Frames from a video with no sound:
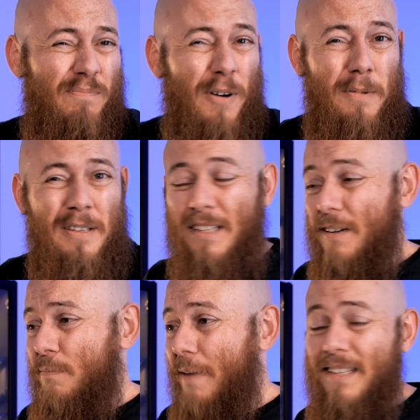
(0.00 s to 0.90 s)
Probably
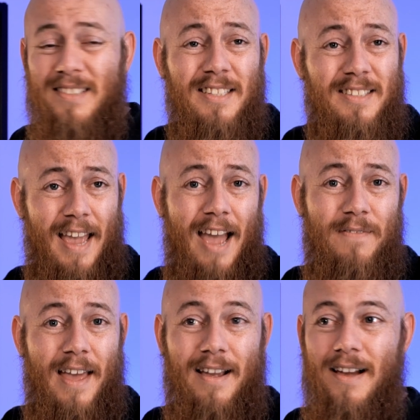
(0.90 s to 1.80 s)
didn't make sense to
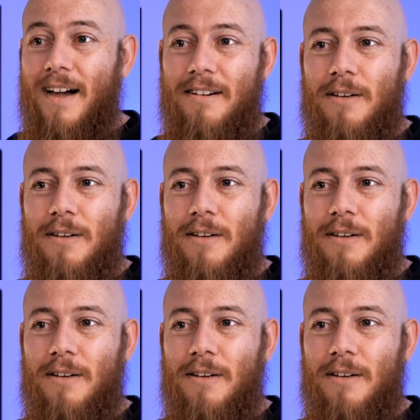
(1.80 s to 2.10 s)
have that cut.